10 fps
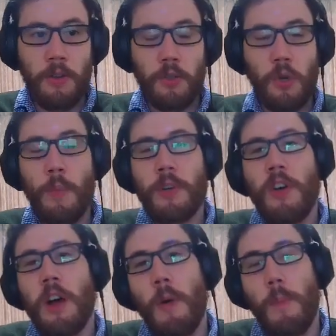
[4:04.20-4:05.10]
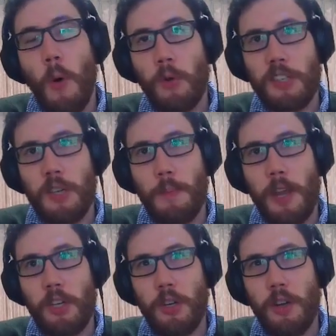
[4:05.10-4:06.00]
So when we talk about pose
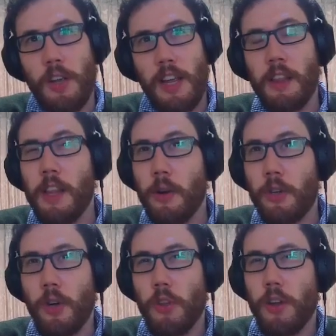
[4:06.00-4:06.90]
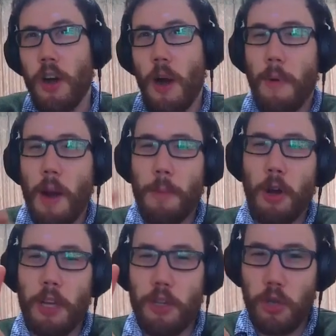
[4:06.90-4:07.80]
estimation, in literature there are
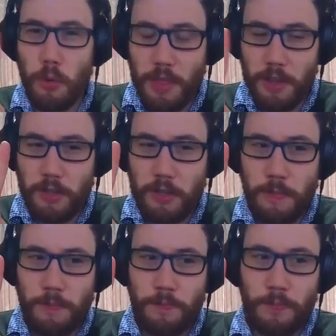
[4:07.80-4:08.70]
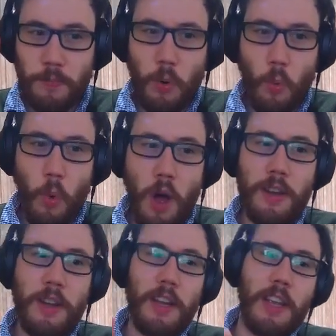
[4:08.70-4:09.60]
primarily two methods.
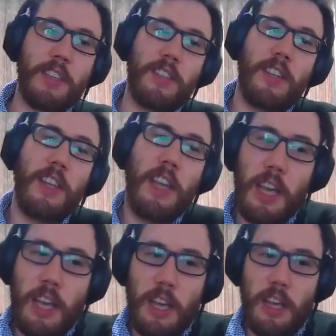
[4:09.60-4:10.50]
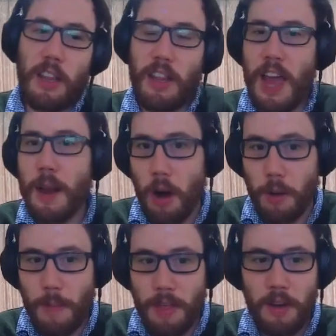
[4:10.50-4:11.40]
One is the
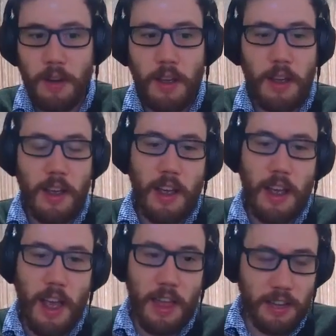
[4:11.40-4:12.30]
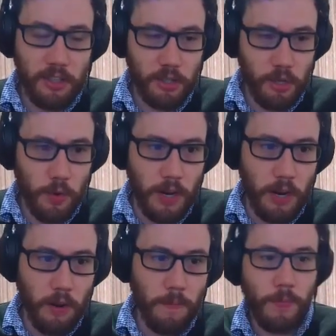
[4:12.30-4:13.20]
landmark method, and that's shown
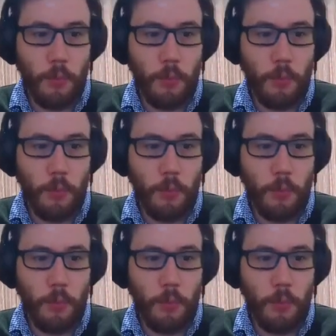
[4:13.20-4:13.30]
here.